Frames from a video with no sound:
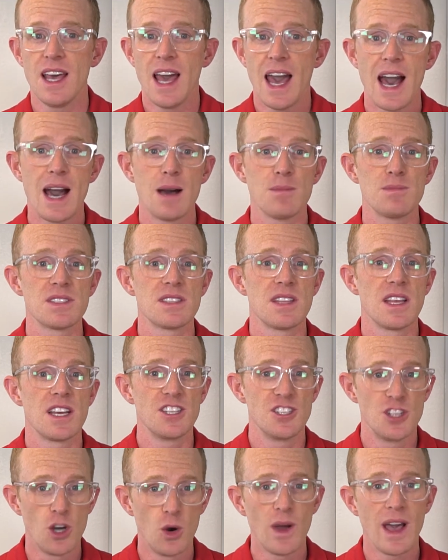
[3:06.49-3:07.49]
Apps
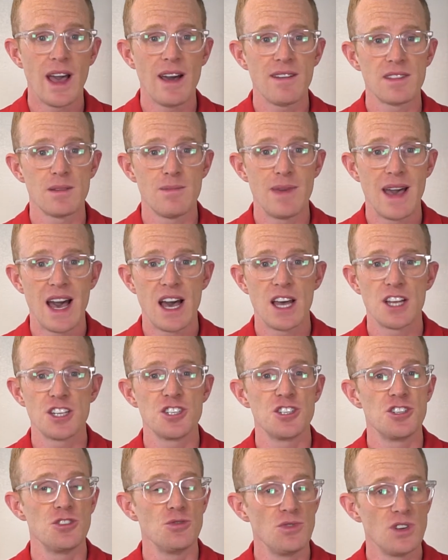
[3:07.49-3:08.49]
that don't have the
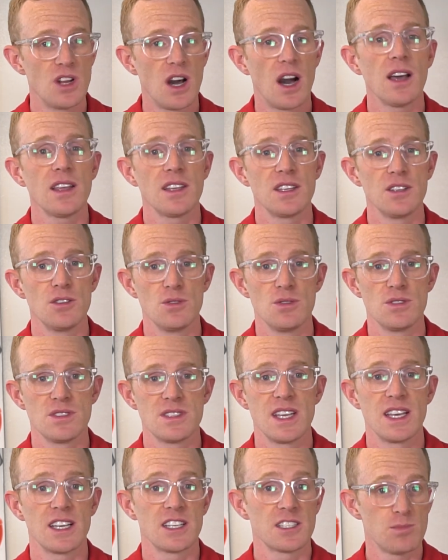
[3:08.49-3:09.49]
badge do not use
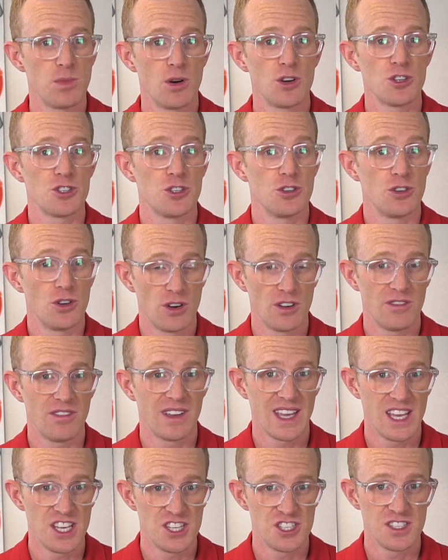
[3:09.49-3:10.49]
the exposure
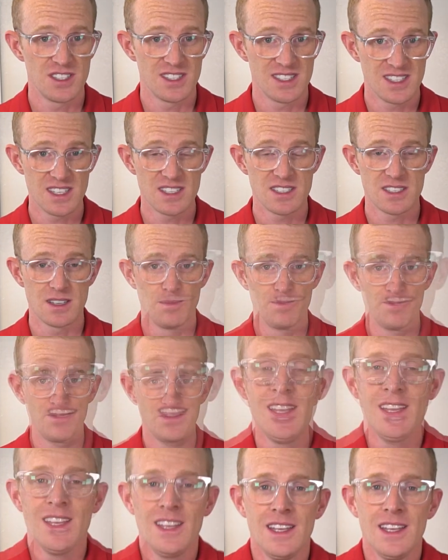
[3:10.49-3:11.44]
notification system.